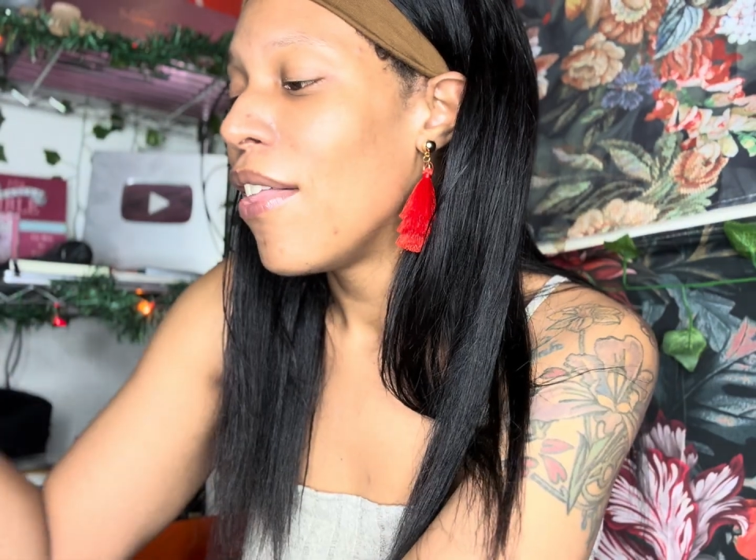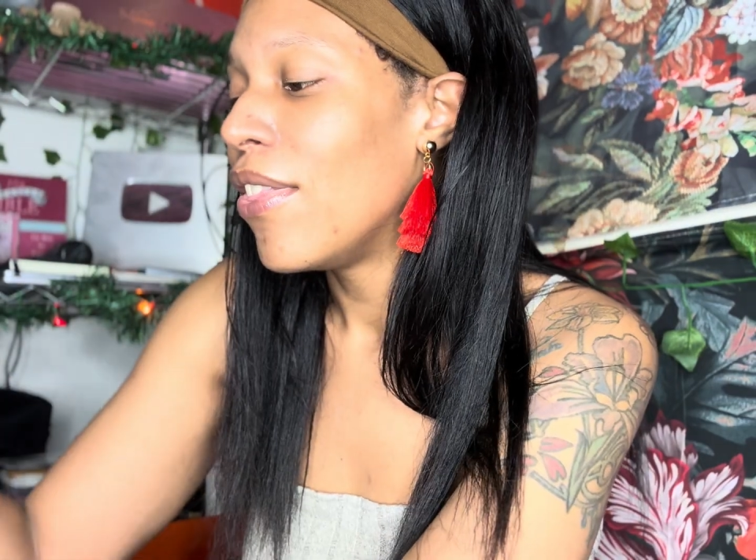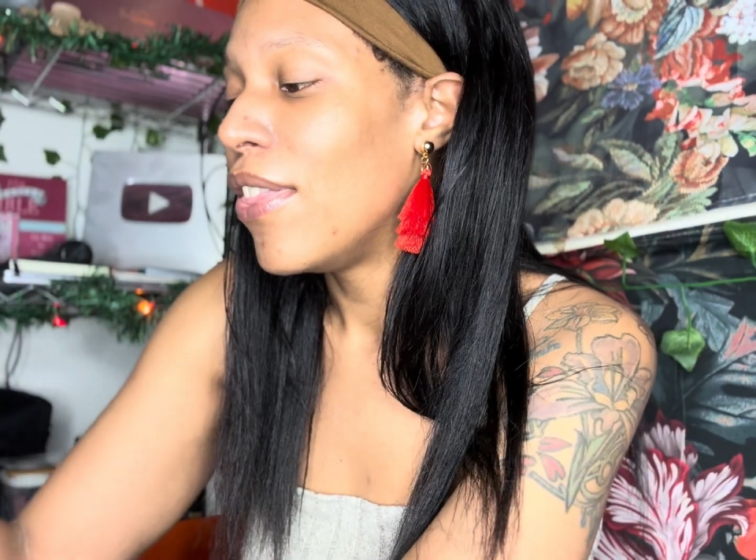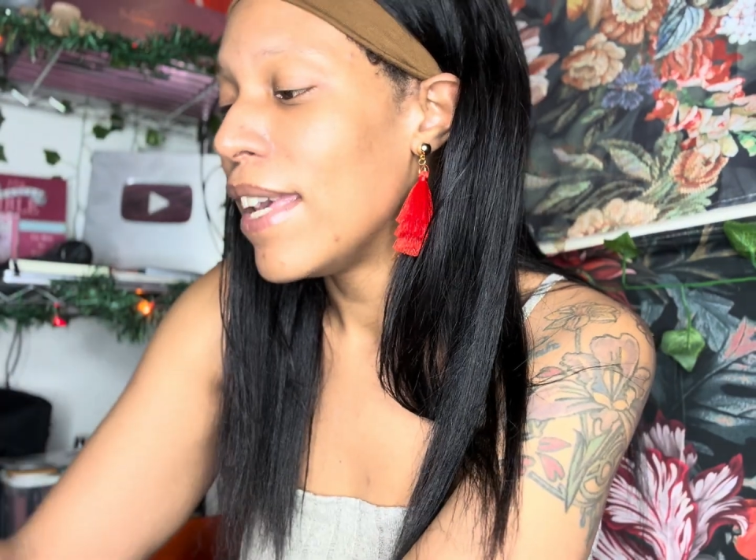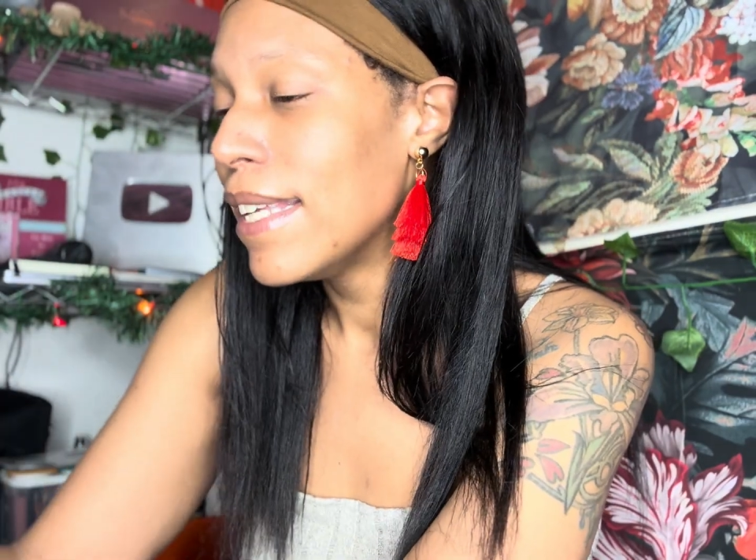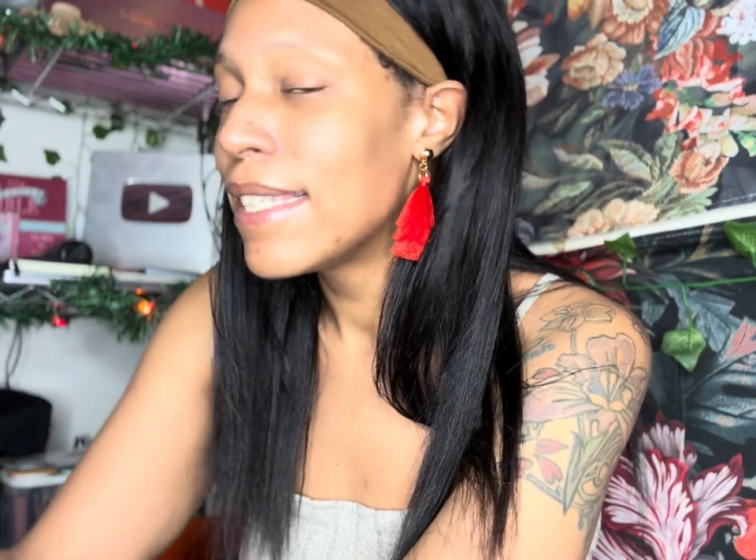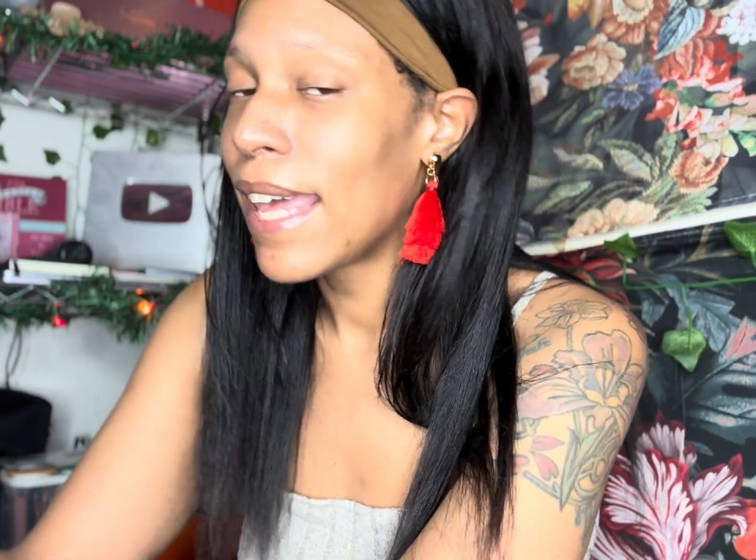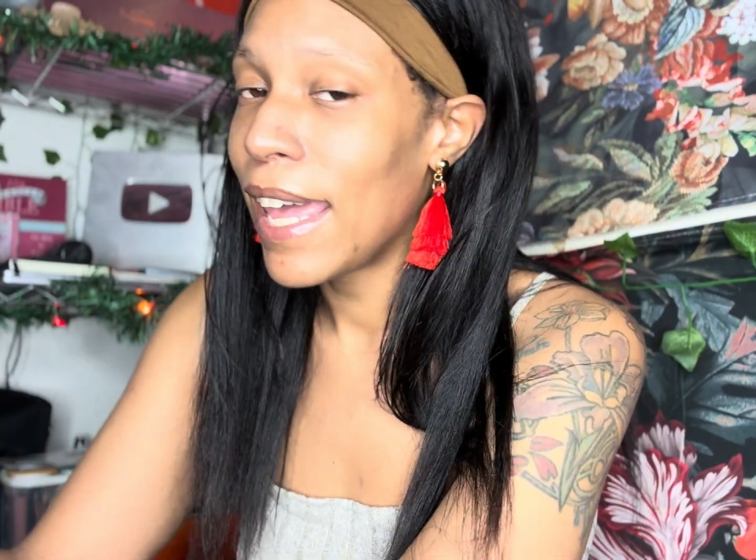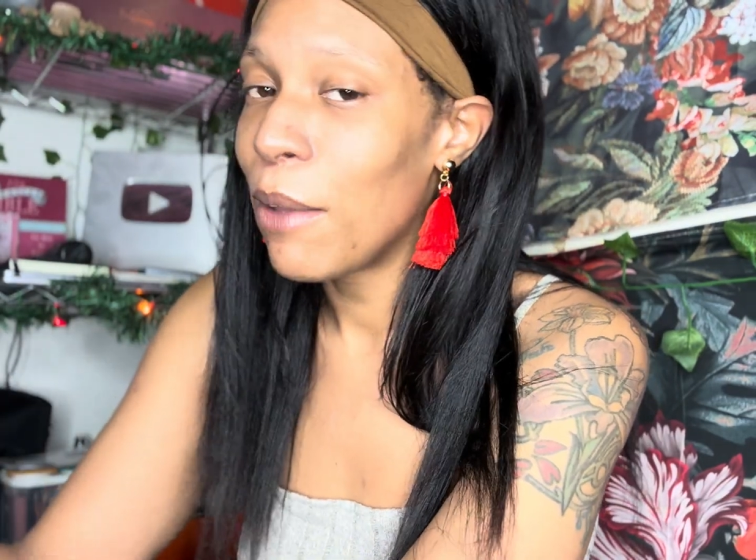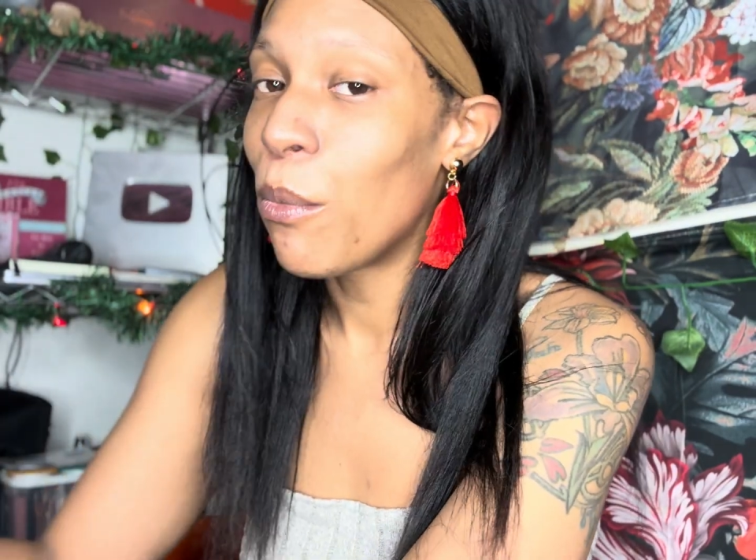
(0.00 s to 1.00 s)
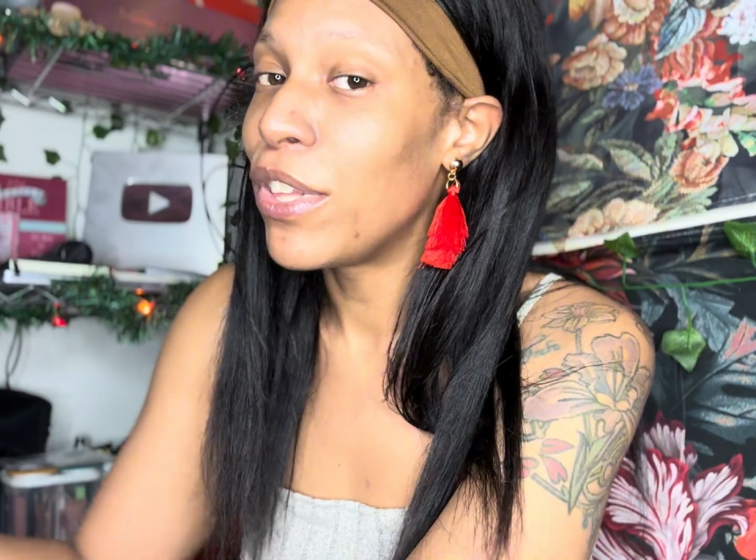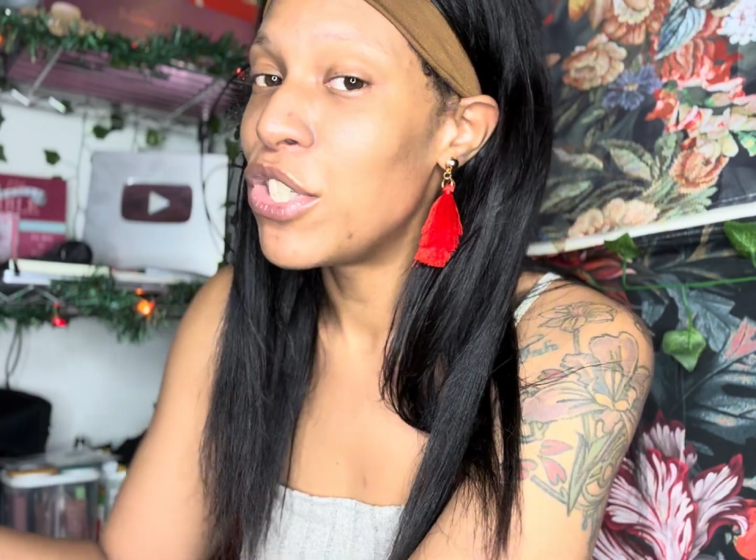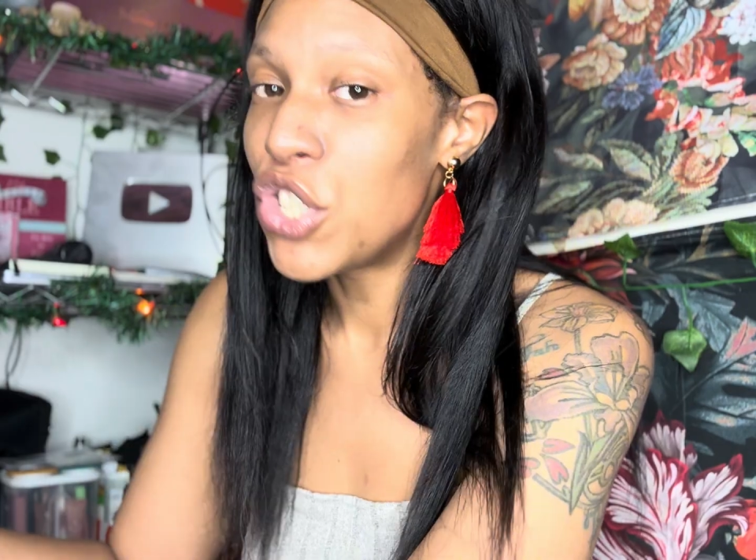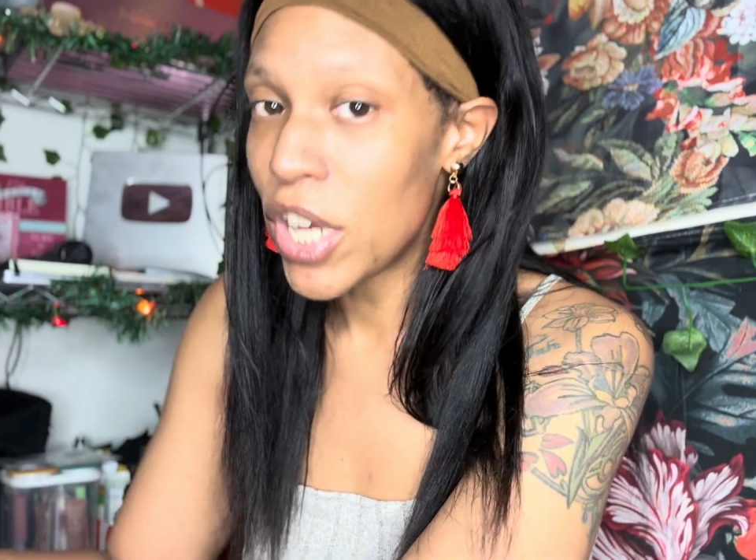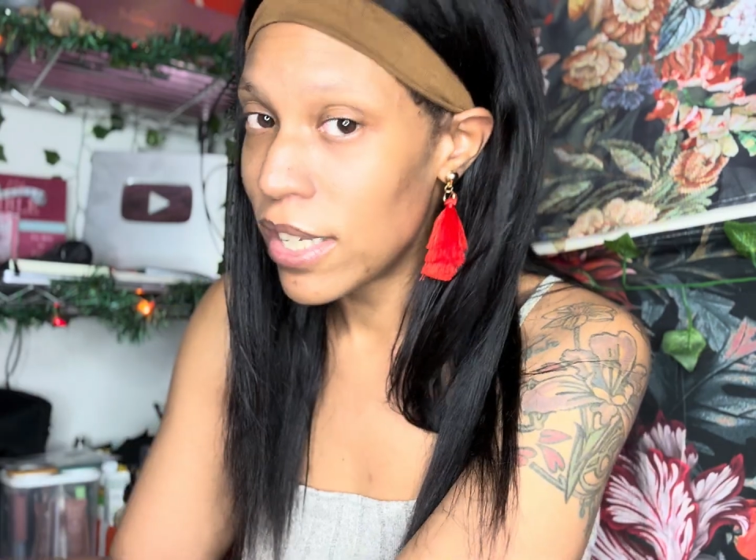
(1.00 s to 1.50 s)
this came
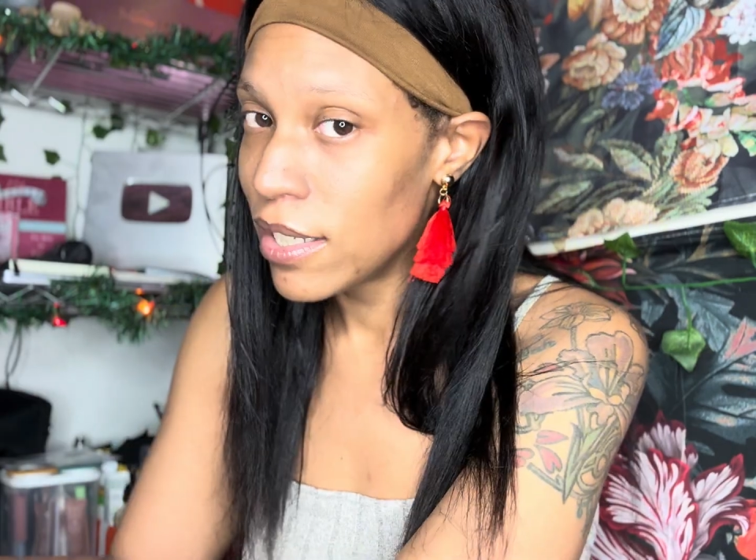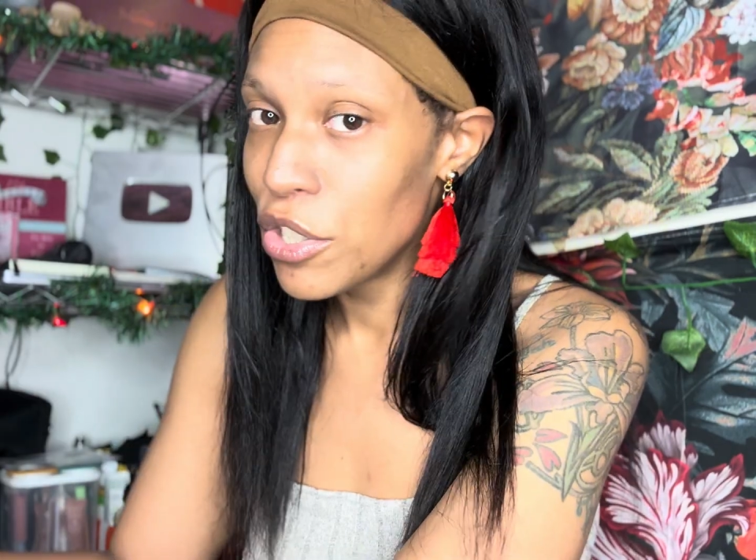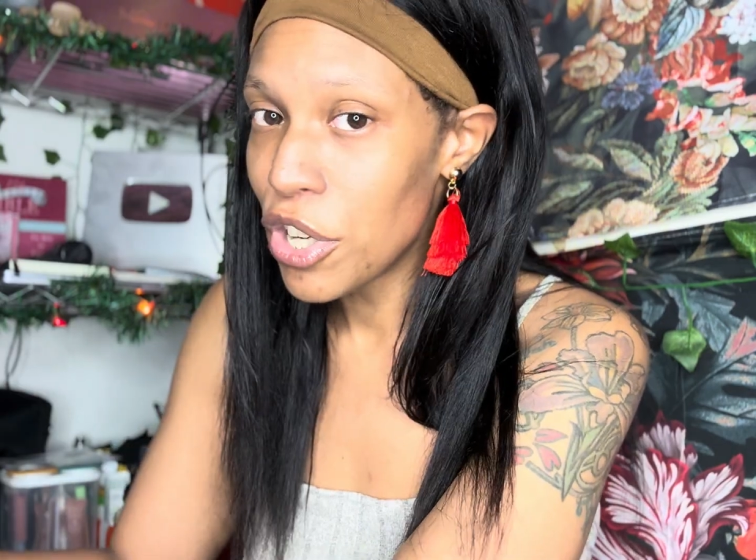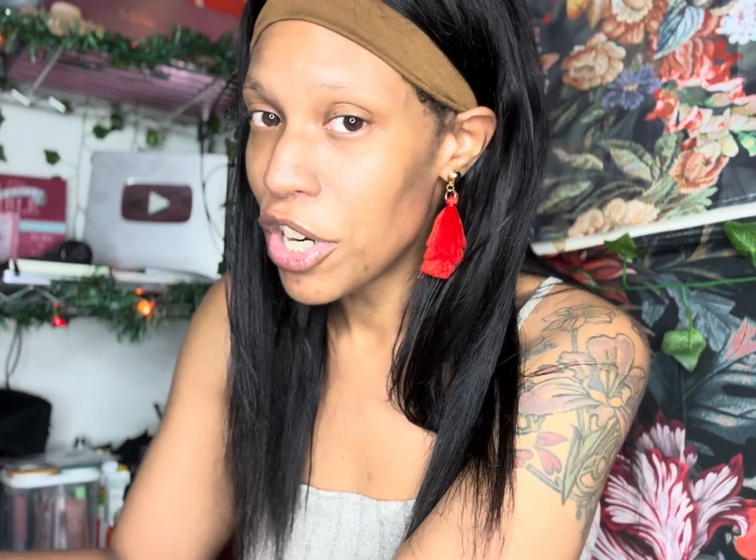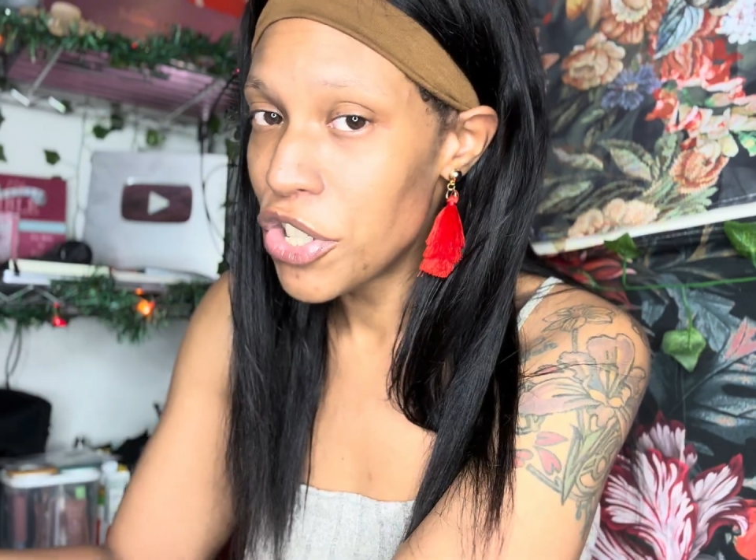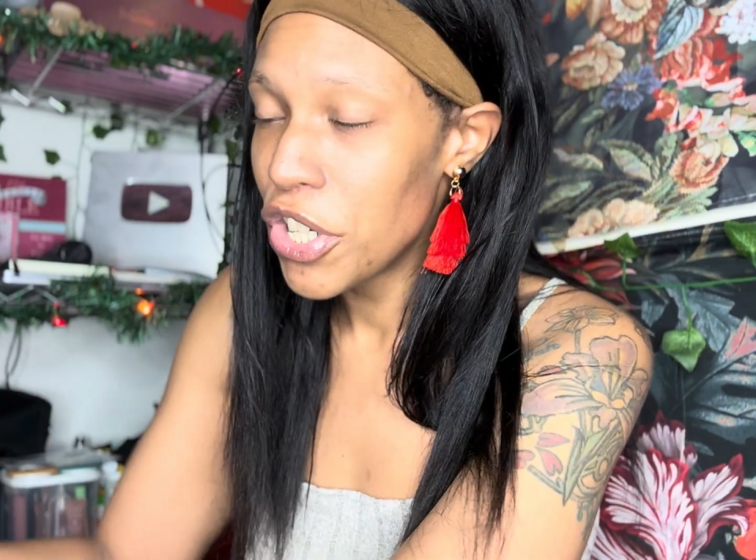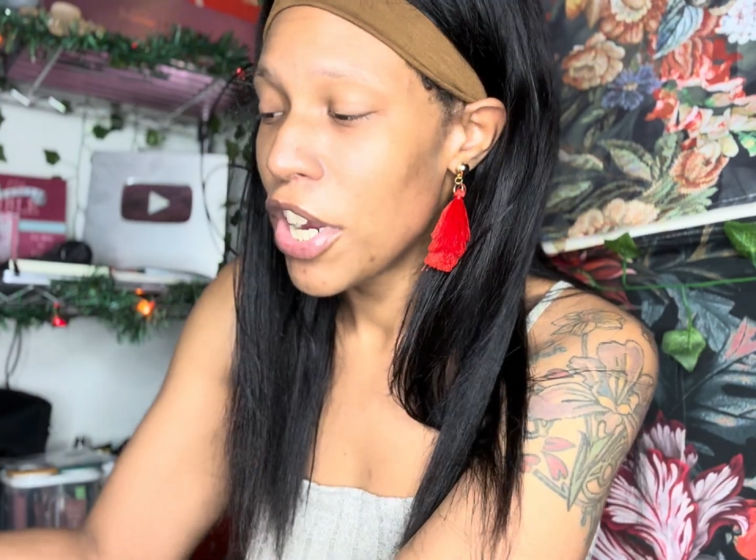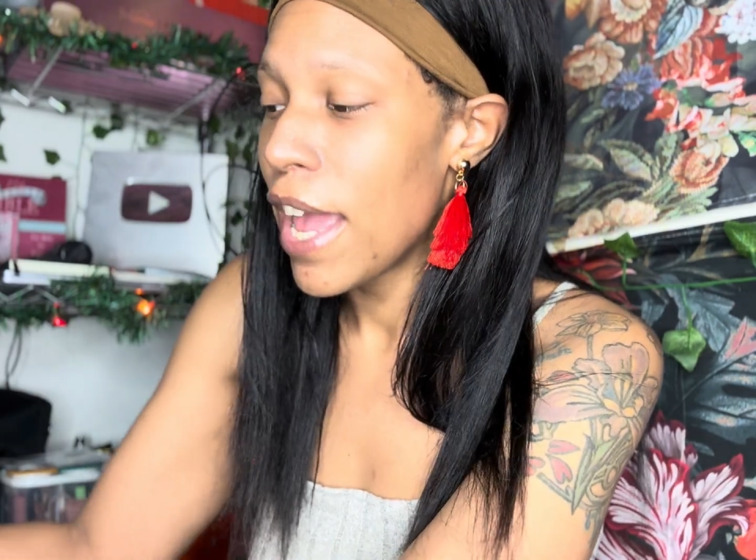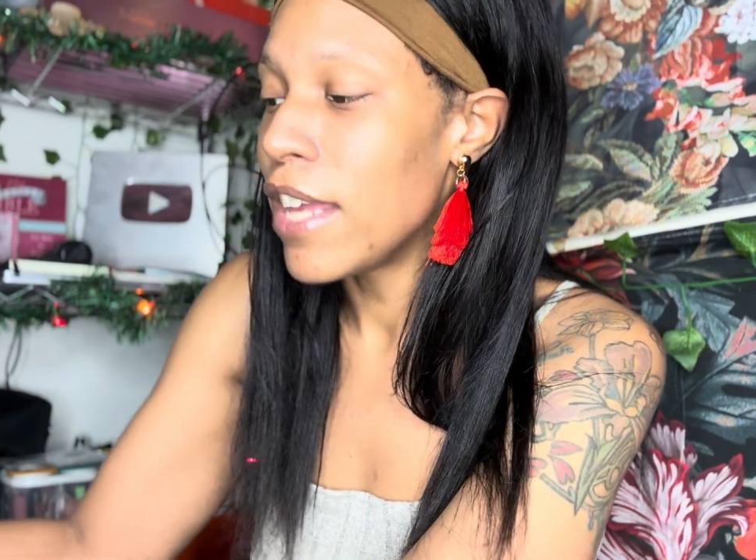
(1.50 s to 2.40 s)
with just a charger